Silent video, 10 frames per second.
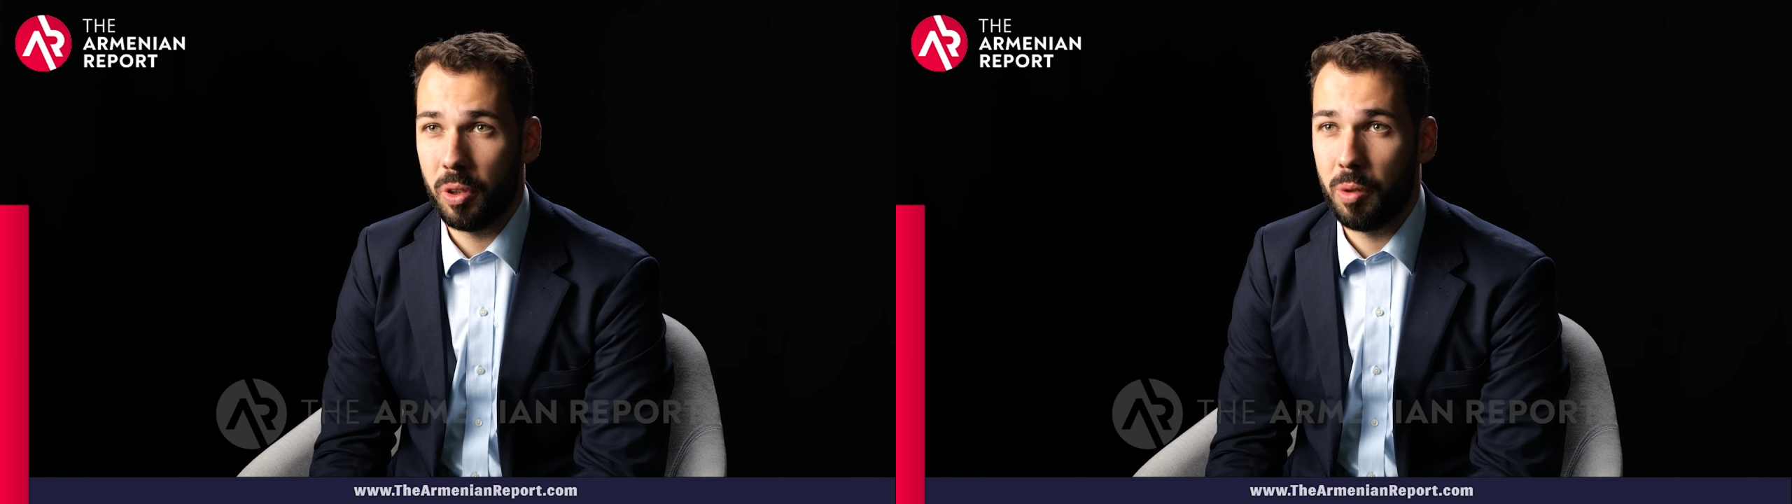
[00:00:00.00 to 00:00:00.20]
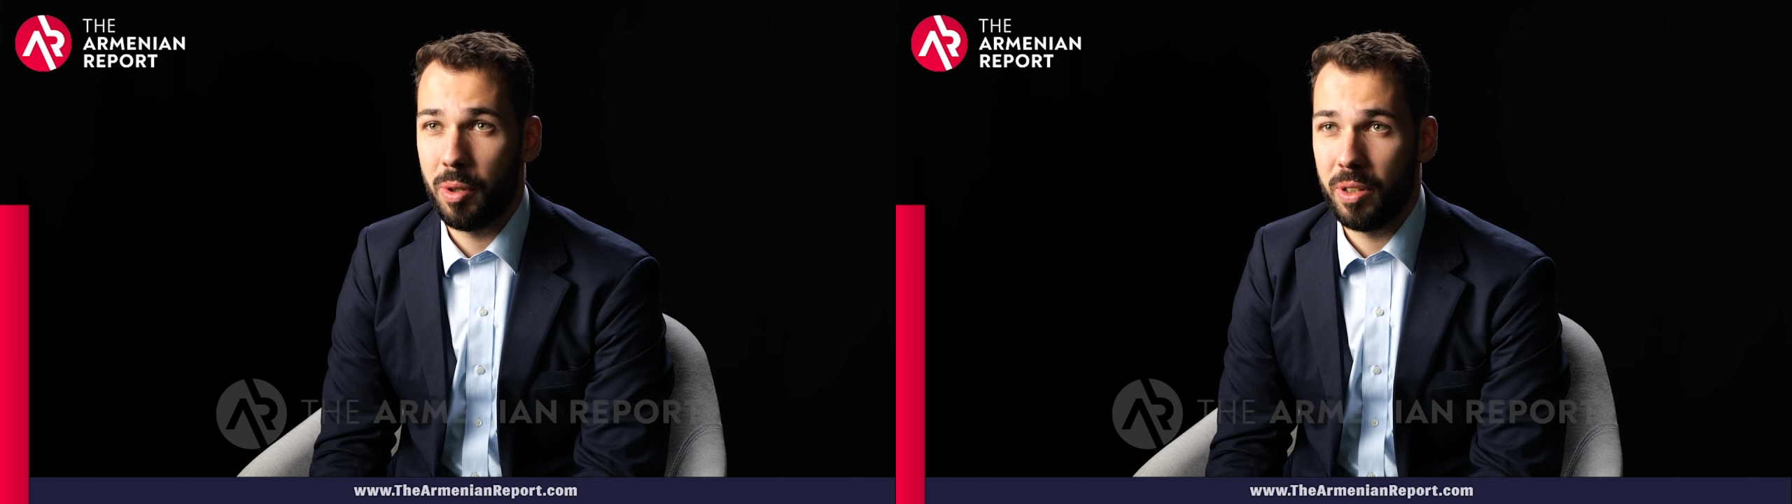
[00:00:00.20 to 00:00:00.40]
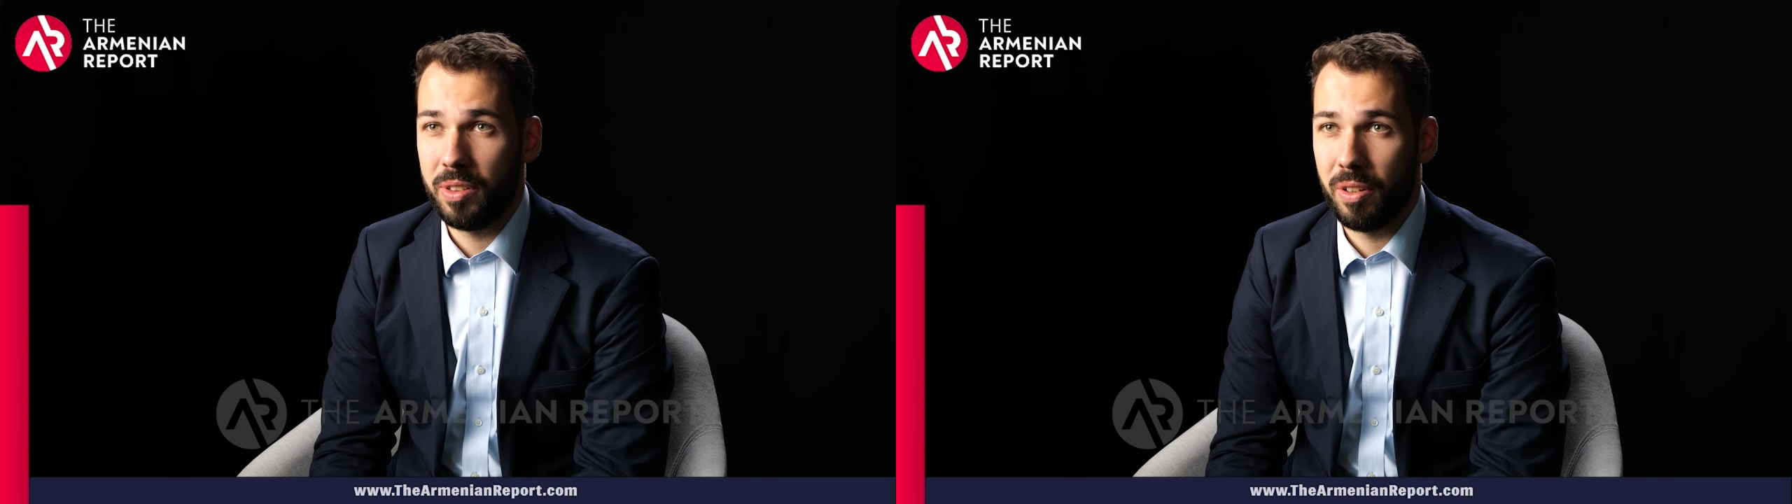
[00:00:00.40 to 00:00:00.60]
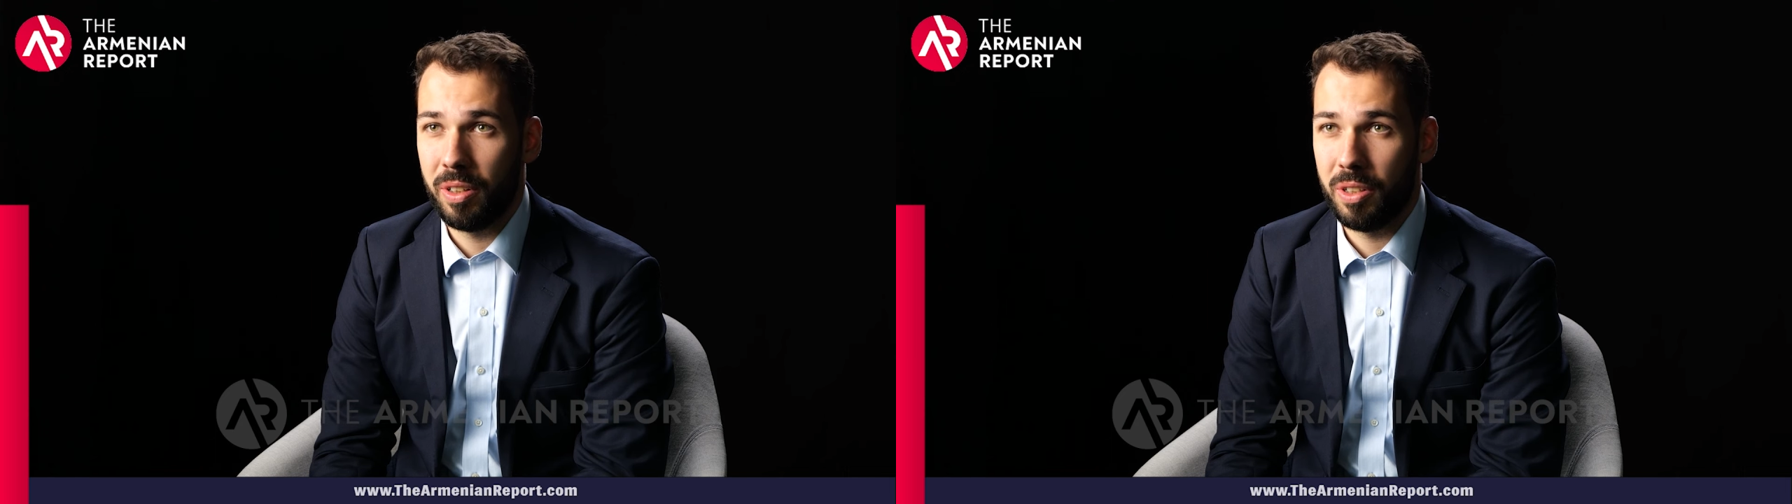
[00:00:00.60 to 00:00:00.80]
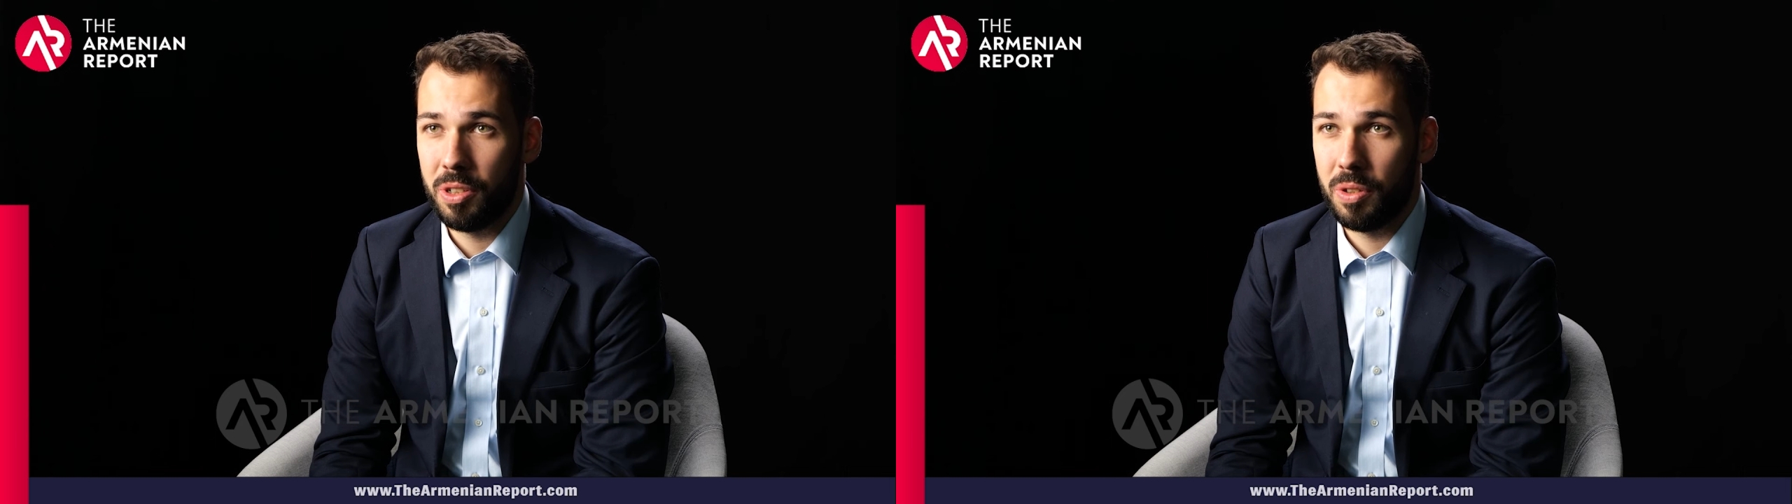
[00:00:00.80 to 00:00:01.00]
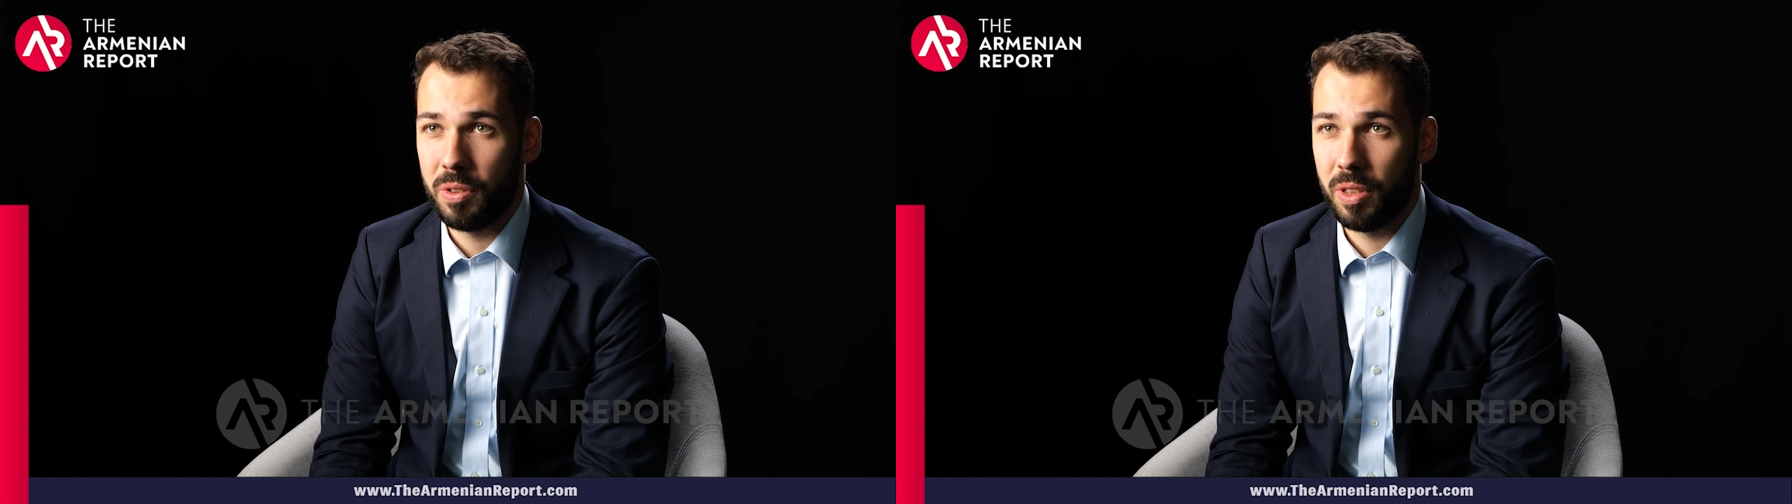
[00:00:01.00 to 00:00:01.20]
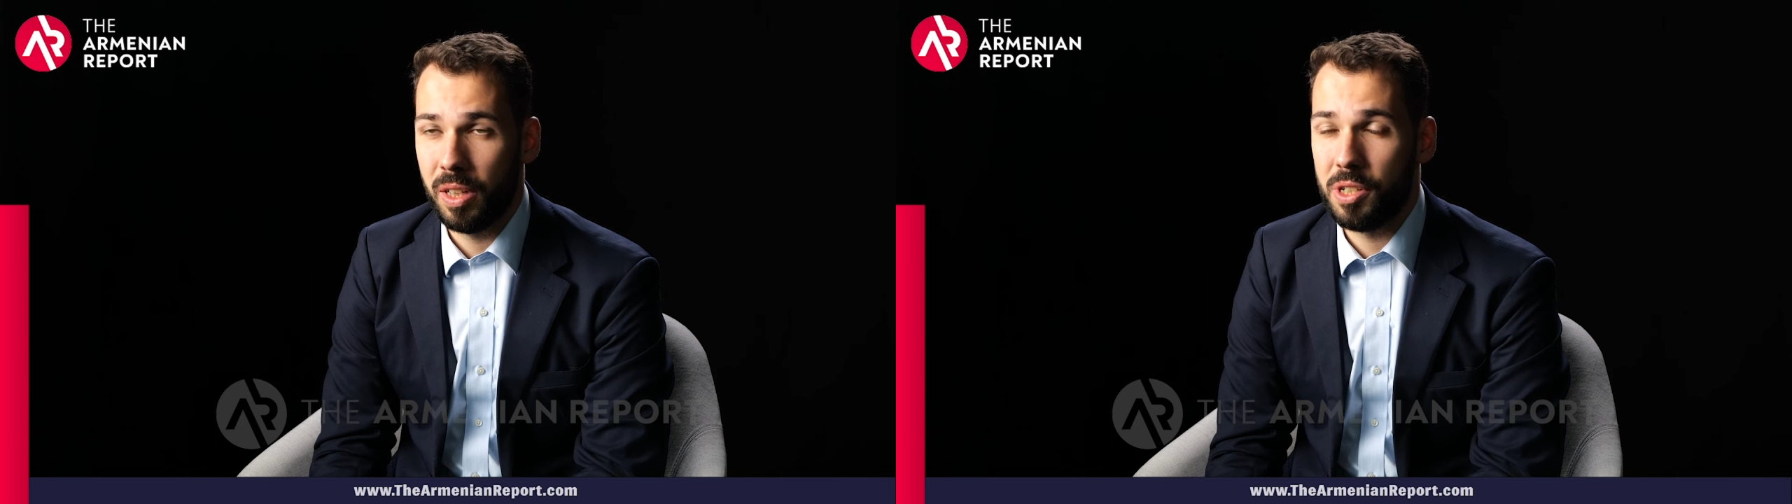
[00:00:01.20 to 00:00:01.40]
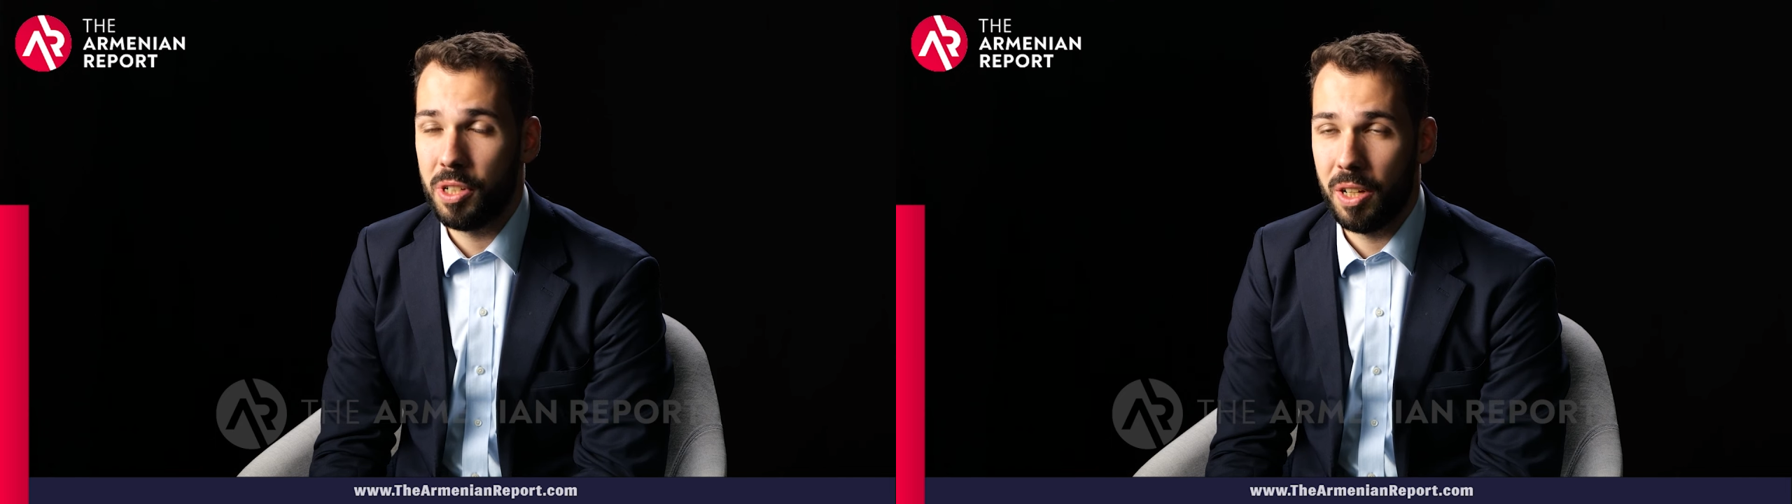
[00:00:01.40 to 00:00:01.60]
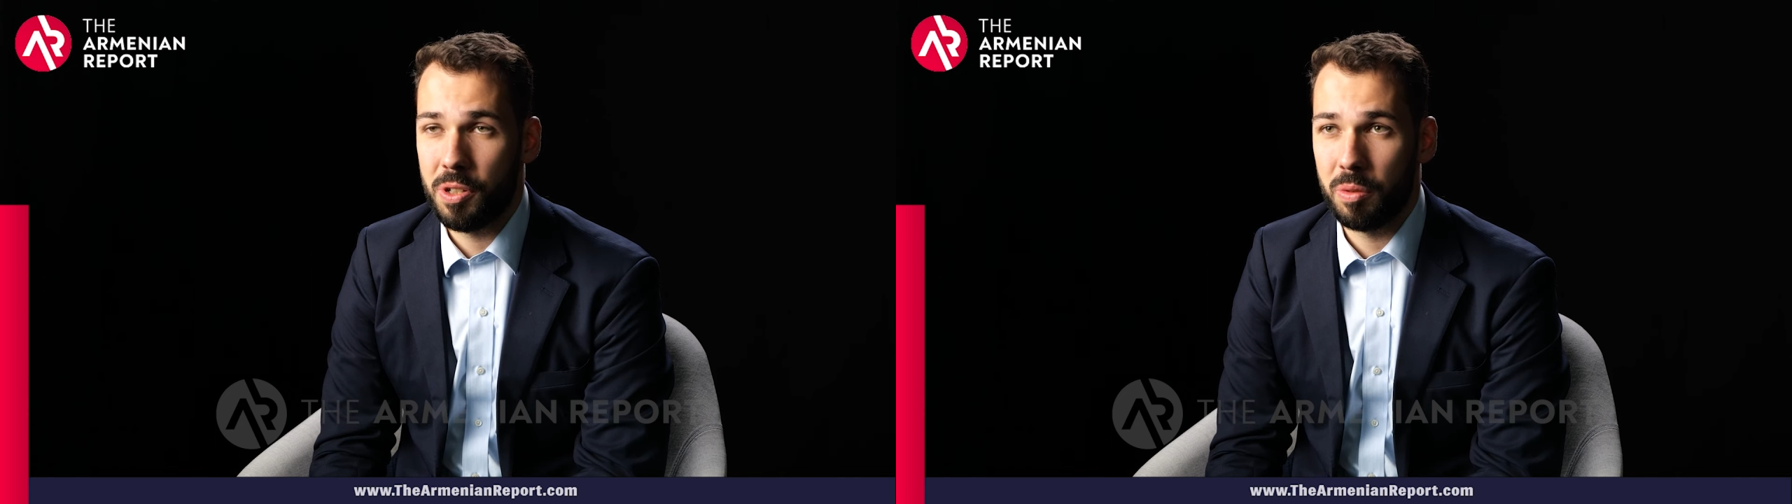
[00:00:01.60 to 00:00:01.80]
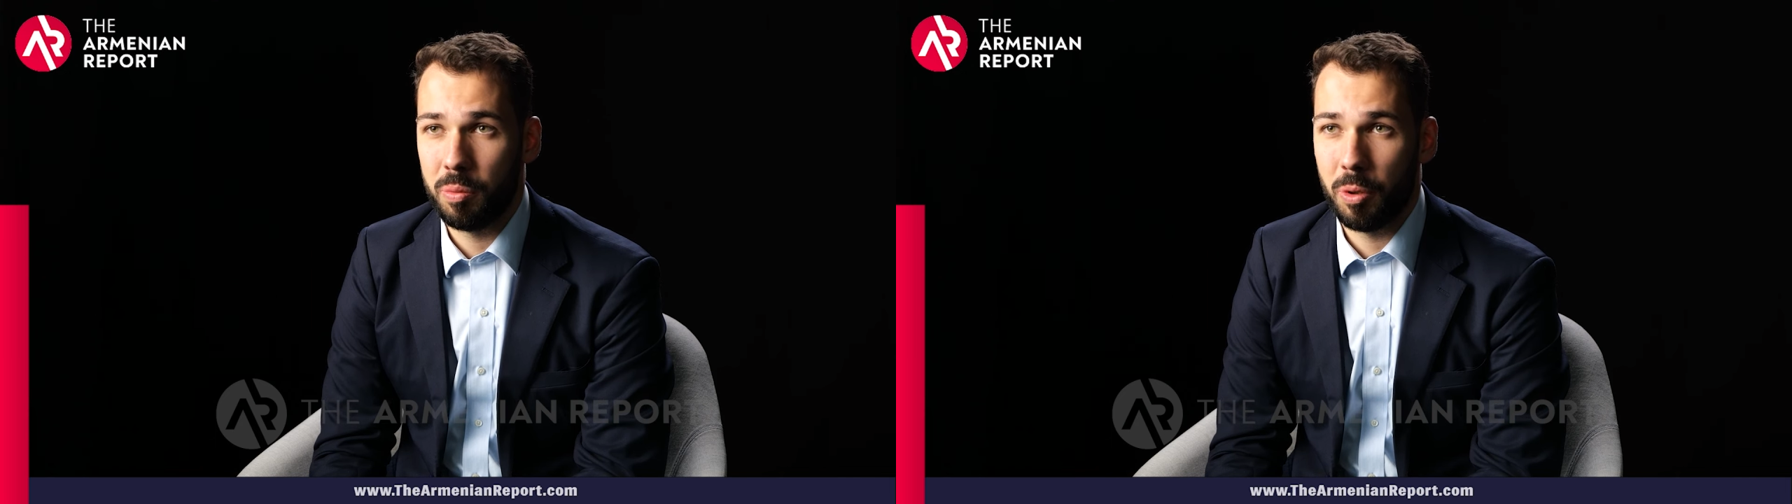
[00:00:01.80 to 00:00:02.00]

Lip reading: humanitarian issues and educational